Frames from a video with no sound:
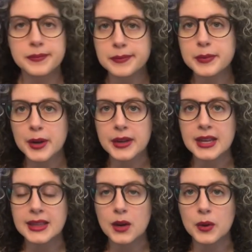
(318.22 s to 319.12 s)
Probably get
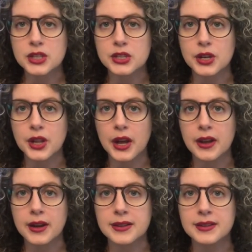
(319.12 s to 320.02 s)
that question a lot,
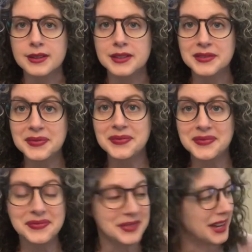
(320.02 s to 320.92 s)
huh?
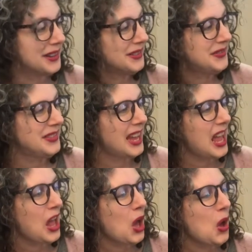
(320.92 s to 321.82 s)
Yeah.
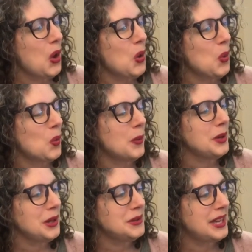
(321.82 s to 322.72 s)
What
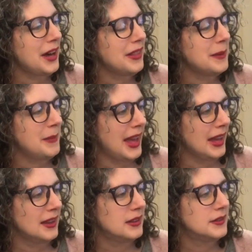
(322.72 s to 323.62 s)
will you tell them,
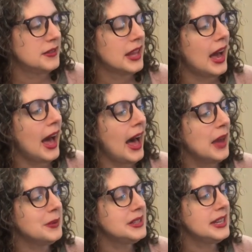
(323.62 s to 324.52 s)
Mae? I
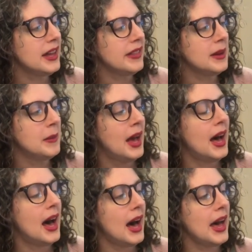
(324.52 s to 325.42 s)
will tell them
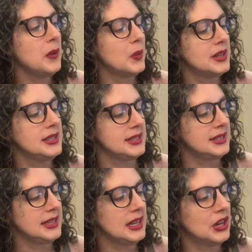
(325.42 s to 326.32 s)
I want to
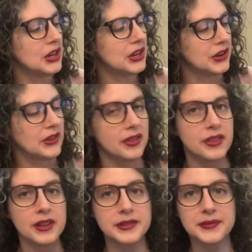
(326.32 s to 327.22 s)
see
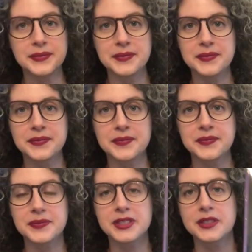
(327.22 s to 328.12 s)
Earth.
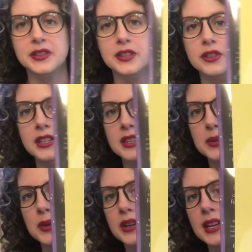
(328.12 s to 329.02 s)
So there she is
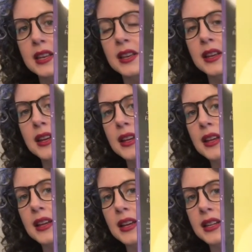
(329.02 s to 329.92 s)
working
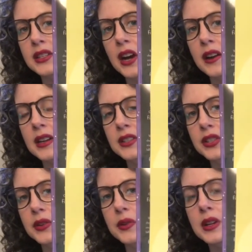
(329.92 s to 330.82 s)
and talking
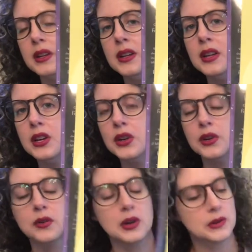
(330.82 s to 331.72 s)
to her
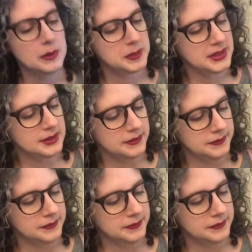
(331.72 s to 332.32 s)
grown-ups.